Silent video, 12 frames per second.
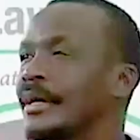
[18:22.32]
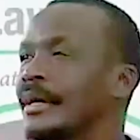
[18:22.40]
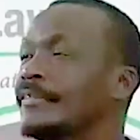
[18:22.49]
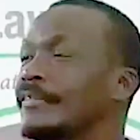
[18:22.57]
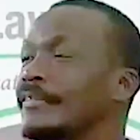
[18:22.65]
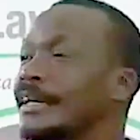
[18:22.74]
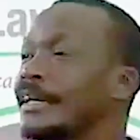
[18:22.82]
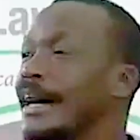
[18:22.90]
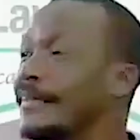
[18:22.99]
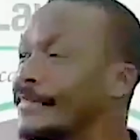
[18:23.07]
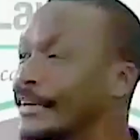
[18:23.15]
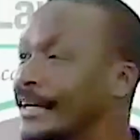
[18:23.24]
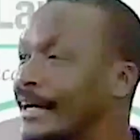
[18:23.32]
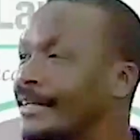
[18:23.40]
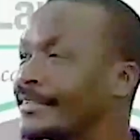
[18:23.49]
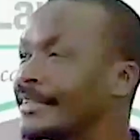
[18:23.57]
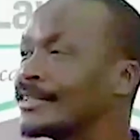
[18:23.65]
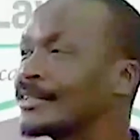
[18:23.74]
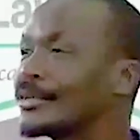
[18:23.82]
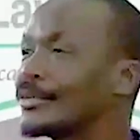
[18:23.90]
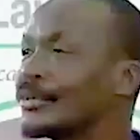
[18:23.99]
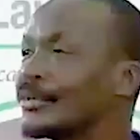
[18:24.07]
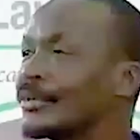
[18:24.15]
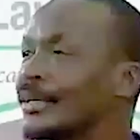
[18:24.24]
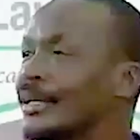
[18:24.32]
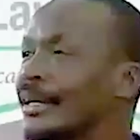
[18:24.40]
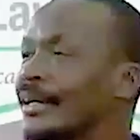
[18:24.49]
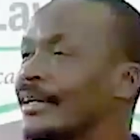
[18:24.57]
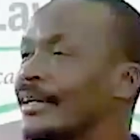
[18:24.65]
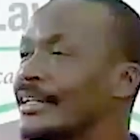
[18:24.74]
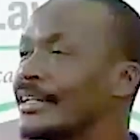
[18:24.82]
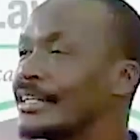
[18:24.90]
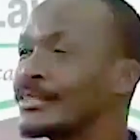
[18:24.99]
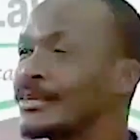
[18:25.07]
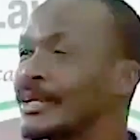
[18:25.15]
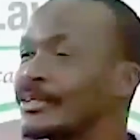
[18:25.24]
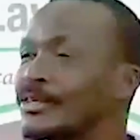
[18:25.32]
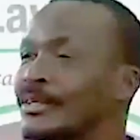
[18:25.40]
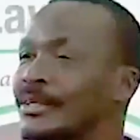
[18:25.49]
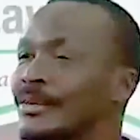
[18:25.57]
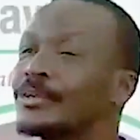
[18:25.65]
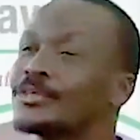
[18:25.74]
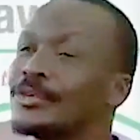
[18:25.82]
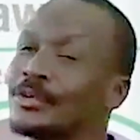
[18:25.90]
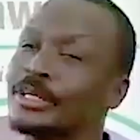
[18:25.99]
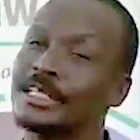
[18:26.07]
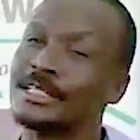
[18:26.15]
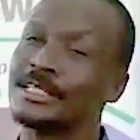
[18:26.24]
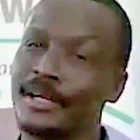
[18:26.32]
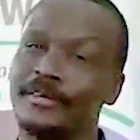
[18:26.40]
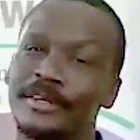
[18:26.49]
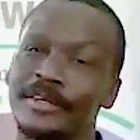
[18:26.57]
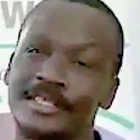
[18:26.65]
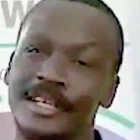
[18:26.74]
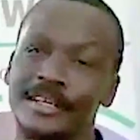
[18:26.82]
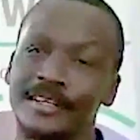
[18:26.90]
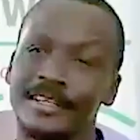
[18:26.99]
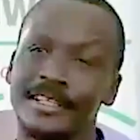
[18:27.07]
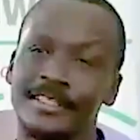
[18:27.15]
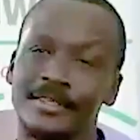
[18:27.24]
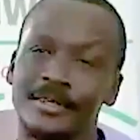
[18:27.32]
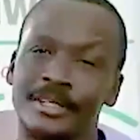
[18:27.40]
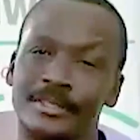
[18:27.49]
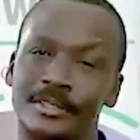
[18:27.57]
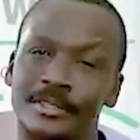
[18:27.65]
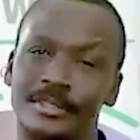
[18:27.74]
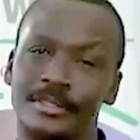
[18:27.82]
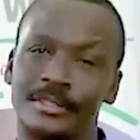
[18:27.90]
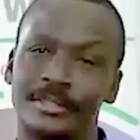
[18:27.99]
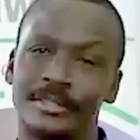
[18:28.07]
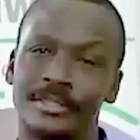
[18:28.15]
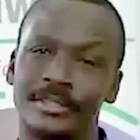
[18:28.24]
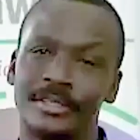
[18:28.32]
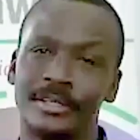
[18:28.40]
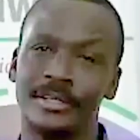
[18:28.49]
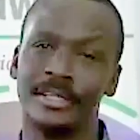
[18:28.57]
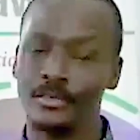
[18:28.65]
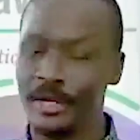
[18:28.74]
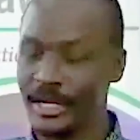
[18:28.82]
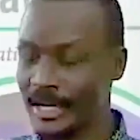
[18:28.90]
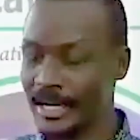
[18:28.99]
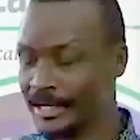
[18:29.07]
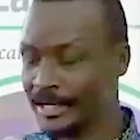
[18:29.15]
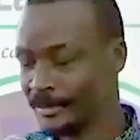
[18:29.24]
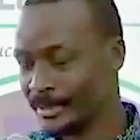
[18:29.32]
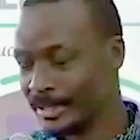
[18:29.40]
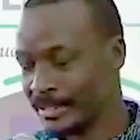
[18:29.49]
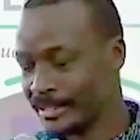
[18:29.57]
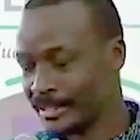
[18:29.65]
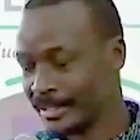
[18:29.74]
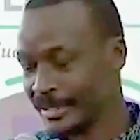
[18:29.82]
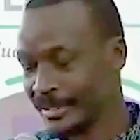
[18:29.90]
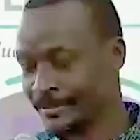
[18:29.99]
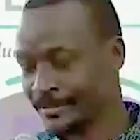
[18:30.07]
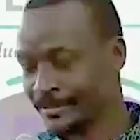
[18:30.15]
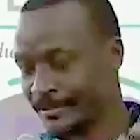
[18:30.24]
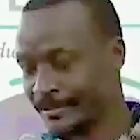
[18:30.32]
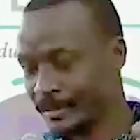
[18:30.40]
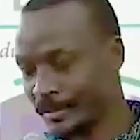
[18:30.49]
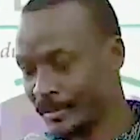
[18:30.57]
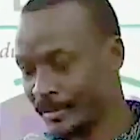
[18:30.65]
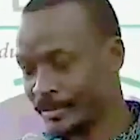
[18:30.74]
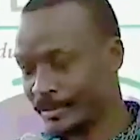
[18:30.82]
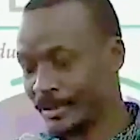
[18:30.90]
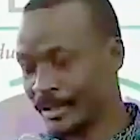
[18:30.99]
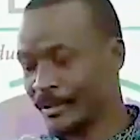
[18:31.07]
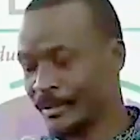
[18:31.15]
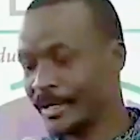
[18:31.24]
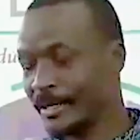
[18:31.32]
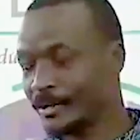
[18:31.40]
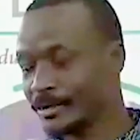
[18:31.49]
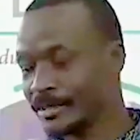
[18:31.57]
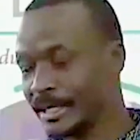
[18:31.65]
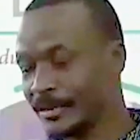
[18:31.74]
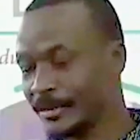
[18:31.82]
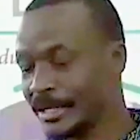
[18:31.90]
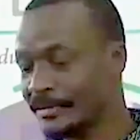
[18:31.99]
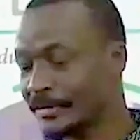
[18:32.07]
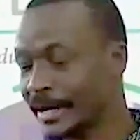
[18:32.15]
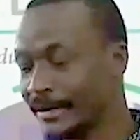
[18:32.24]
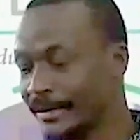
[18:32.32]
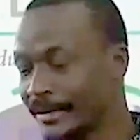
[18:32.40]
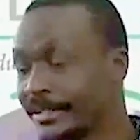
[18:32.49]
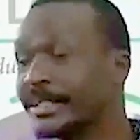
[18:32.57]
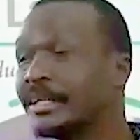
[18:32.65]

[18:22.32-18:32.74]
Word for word: Even African traditional uh, religious education was taught as part of Christian religious education. That's where I learned Mbiti's, uh, remember what, what I used and went viral,